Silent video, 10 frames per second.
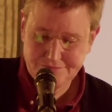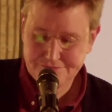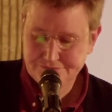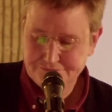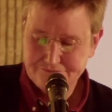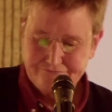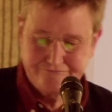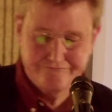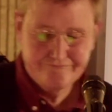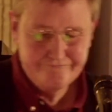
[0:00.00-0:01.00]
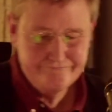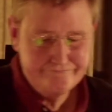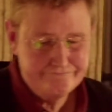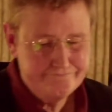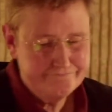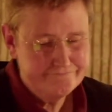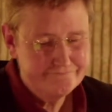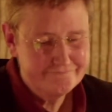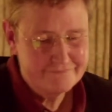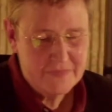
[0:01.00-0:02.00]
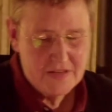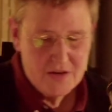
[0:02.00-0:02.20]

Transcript: (no one is talking)